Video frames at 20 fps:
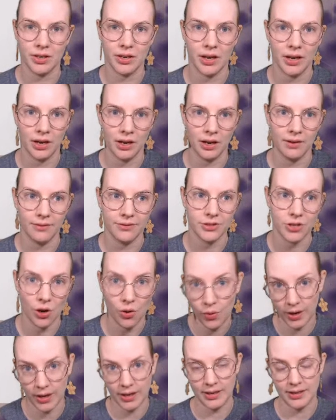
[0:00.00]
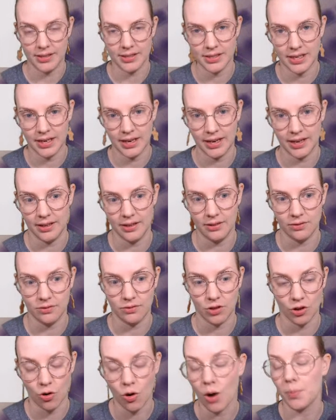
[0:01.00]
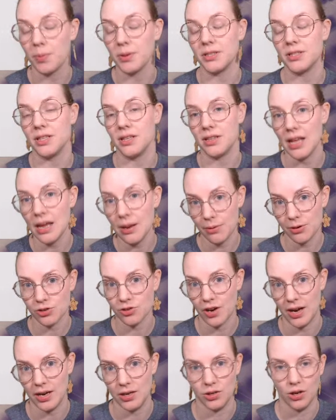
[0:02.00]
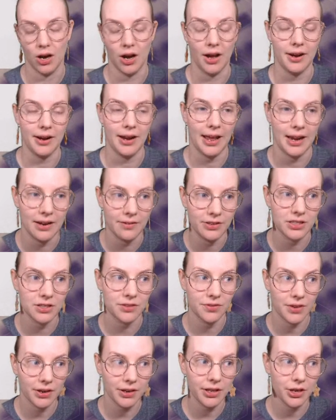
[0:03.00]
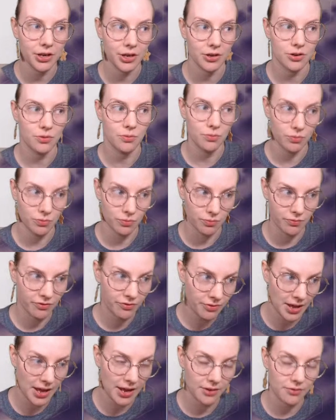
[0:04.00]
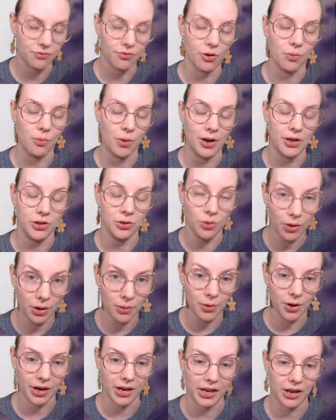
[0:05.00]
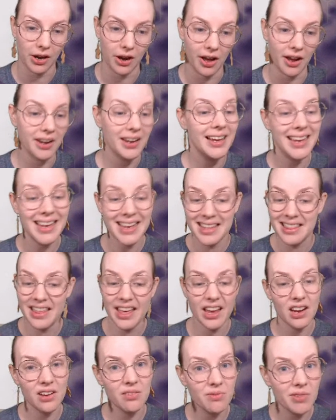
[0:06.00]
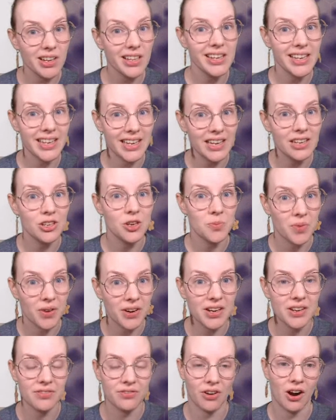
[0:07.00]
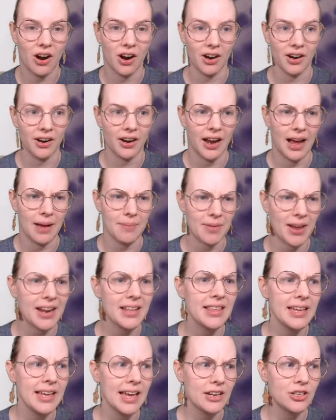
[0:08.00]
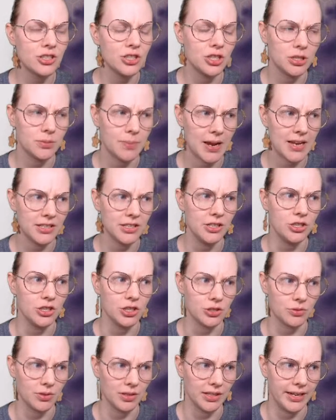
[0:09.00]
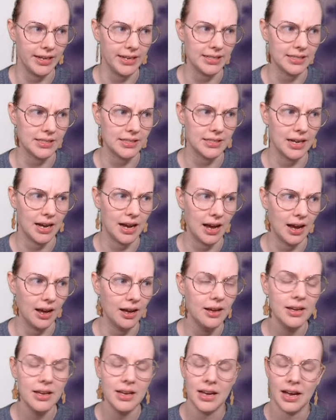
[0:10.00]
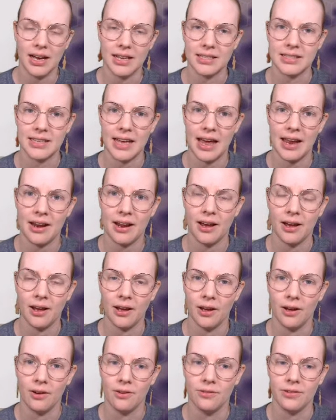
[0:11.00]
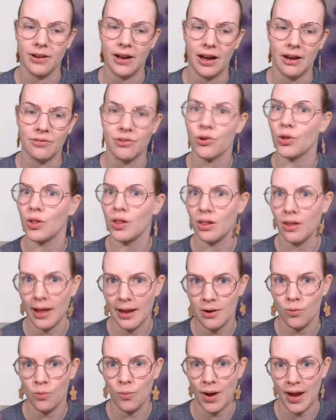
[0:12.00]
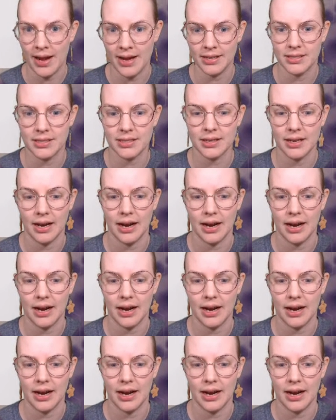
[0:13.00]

of tokens in the corpus that they were trained on. And if it's a fairly good fit for what you're working on, they can really get you pretty far. And I think actually Spacey just released a set of very lightweight